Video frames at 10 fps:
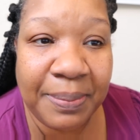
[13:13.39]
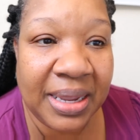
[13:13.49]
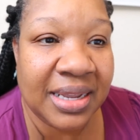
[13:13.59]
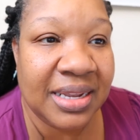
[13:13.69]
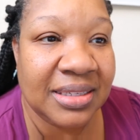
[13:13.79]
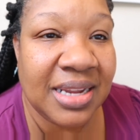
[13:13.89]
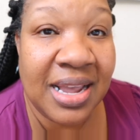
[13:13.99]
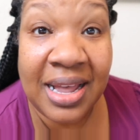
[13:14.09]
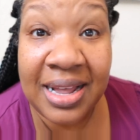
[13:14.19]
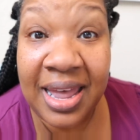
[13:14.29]
Because
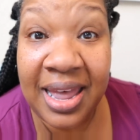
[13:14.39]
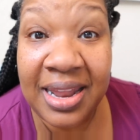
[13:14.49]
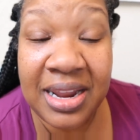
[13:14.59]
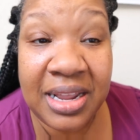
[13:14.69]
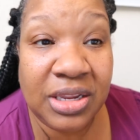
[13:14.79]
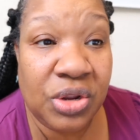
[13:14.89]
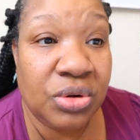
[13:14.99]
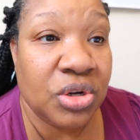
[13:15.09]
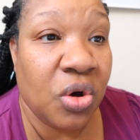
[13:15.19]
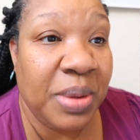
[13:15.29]
Edna, you
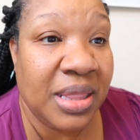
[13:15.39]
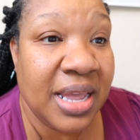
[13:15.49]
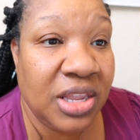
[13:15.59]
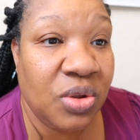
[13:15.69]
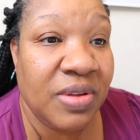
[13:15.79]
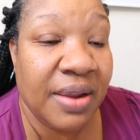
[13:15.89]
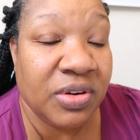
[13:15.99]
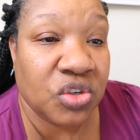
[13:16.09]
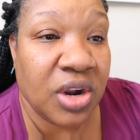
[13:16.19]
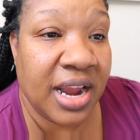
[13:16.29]
told me that you've never
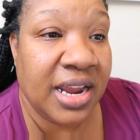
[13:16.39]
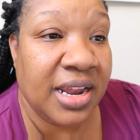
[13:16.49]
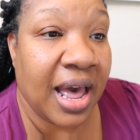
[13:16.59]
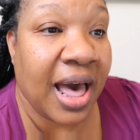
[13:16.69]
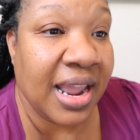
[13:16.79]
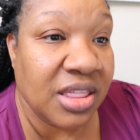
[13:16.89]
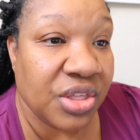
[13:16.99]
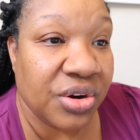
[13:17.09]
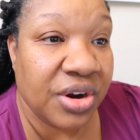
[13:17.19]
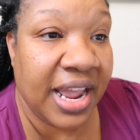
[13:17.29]
tried it
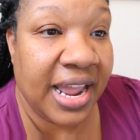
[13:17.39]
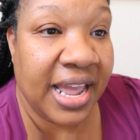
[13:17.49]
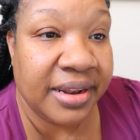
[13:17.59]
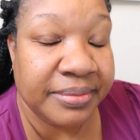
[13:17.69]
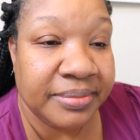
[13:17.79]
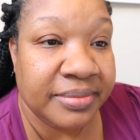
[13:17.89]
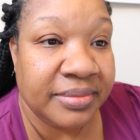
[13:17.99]
either, and